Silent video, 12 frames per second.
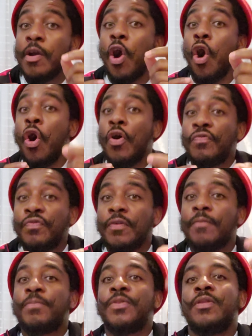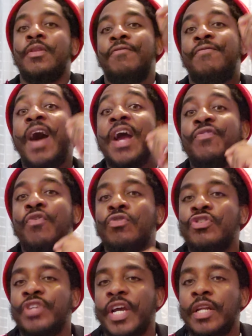of the
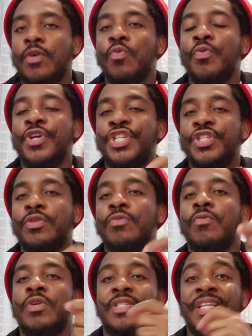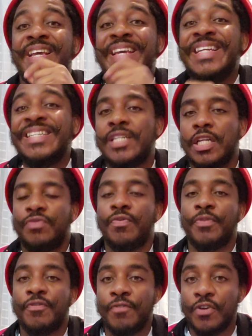500, which was the interest
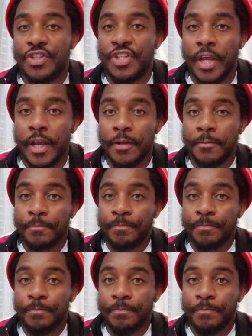from the first year.